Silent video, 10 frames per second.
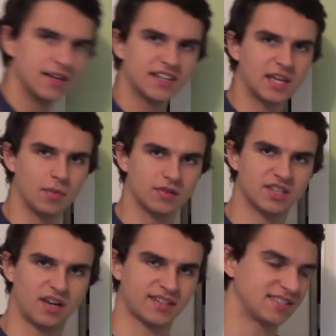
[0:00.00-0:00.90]

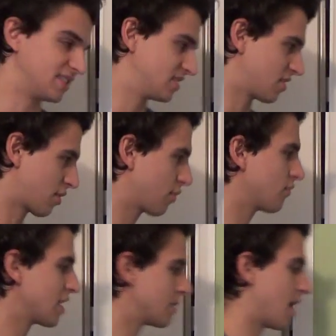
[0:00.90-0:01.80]
chemotaxis into
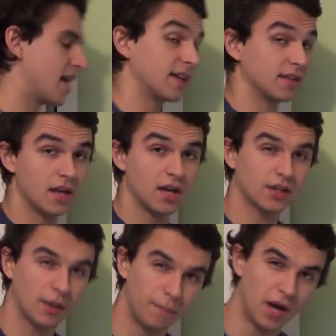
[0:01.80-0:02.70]
three main
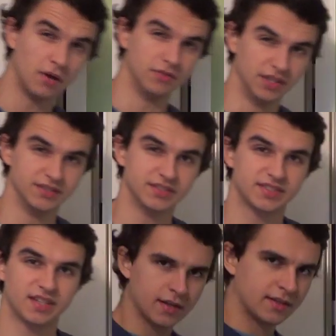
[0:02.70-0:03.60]
components.